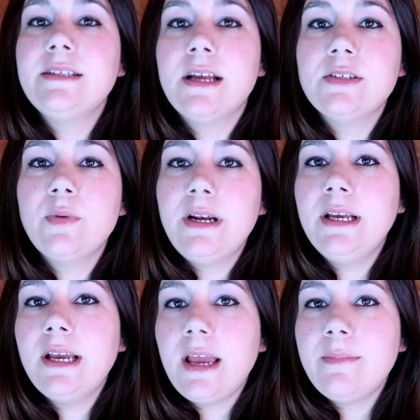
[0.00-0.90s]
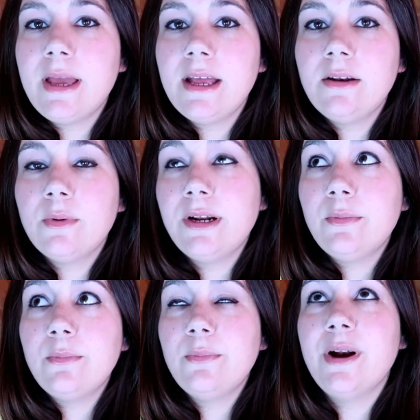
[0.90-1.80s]
because when he came in,
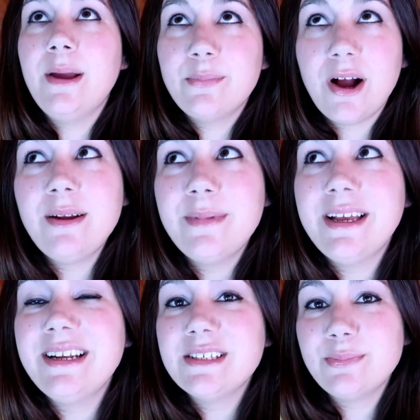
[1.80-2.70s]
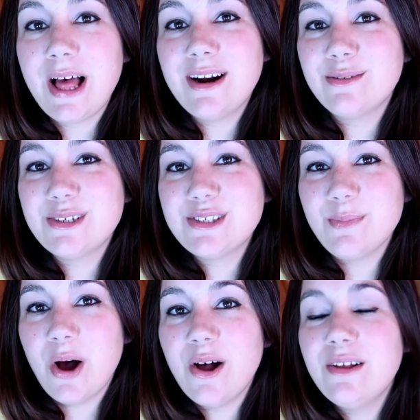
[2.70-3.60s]
when I brought him in, his bladder was
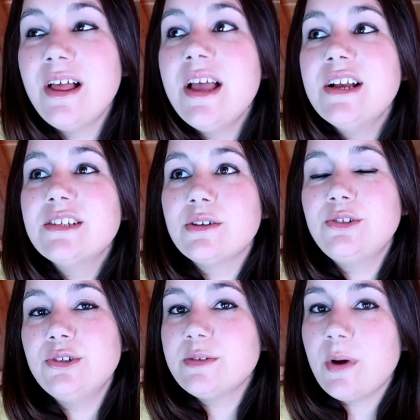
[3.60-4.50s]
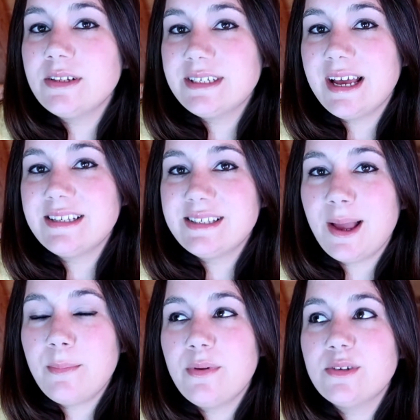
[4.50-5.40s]
small, so too small to get a
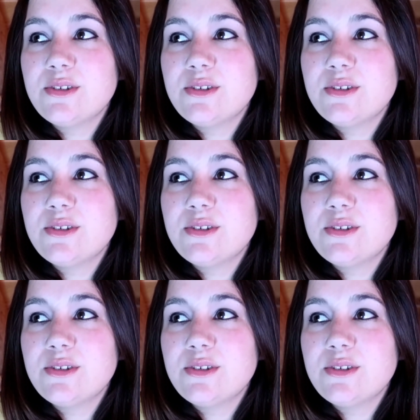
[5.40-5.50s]
sample.